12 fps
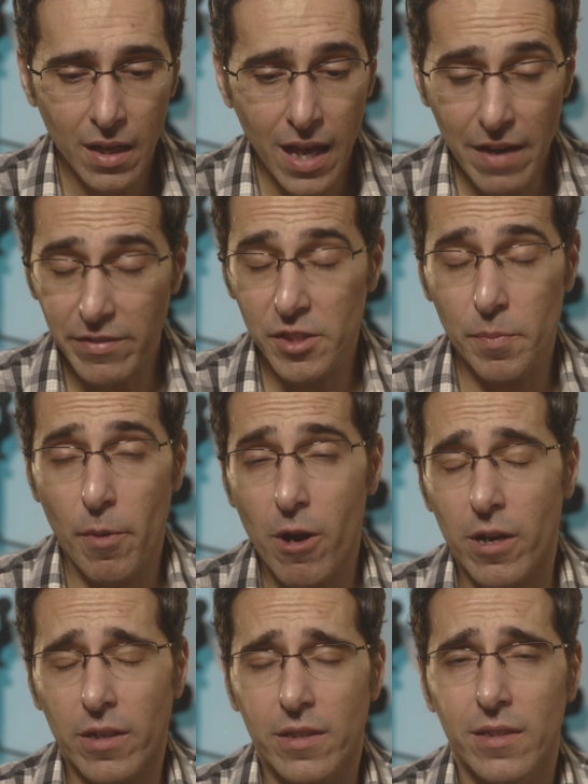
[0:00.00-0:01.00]
have a
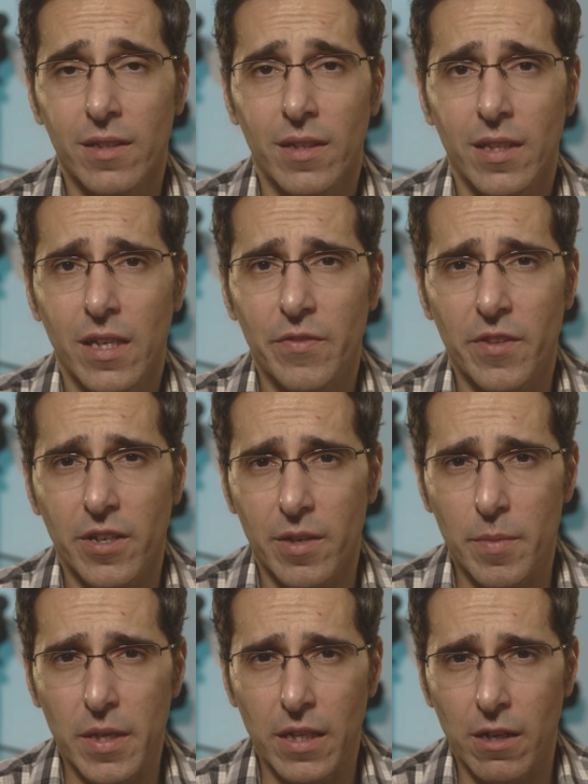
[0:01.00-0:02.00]
spark if they're going
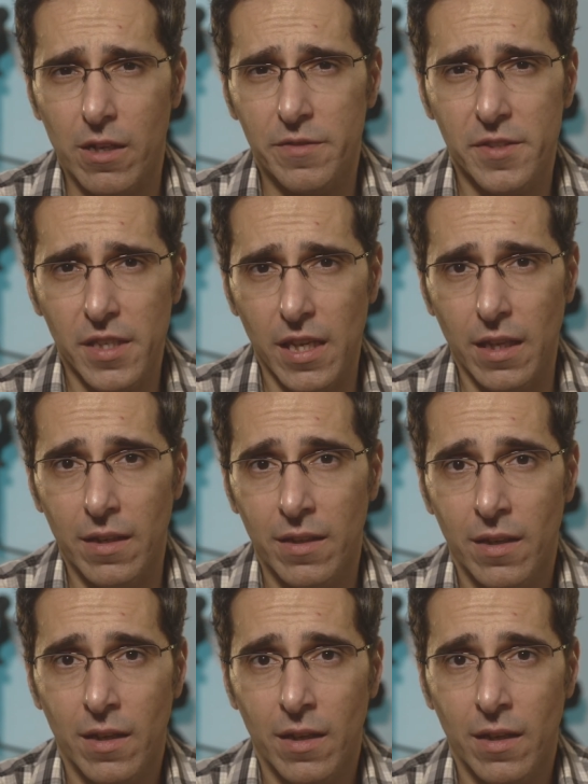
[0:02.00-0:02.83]
to be in a love scene.